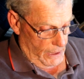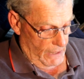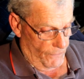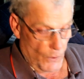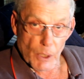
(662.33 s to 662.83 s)

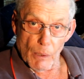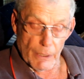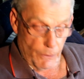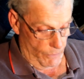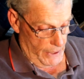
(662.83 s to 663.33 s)
if for no
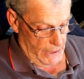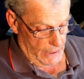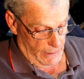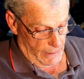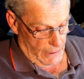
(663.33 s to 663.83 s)
other
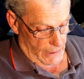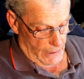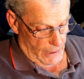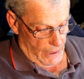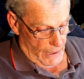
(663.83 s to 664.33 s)
reason
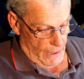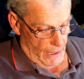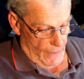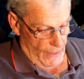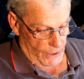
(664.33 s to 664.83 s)

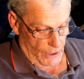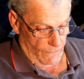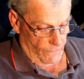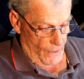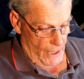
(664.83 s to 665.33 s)
than to
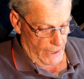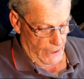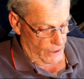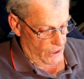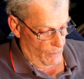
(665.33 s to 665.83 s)
confide
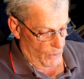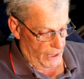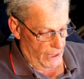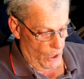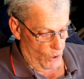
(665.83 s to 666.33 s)
in someone
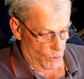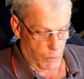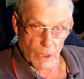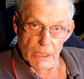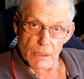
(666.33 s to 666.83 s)
he knows
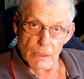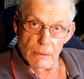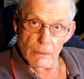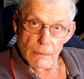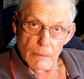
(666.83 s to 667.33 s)
will listen.
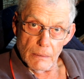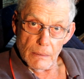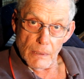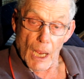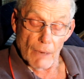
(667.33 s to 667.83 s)

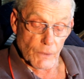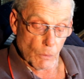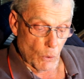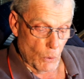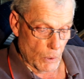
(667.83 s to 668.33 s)
After
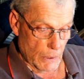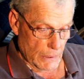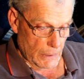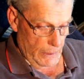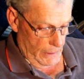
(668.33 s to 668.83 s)
all,
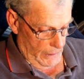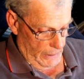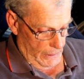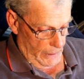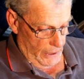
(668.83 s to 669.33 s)

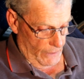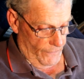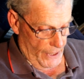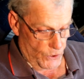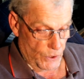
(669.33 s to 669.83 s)

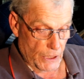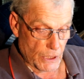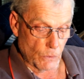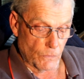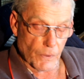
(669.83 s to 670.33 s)
confession is
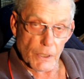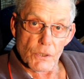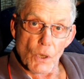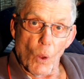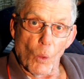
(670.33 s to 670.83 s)
good for the
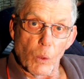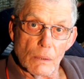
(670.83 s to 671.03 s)
soul.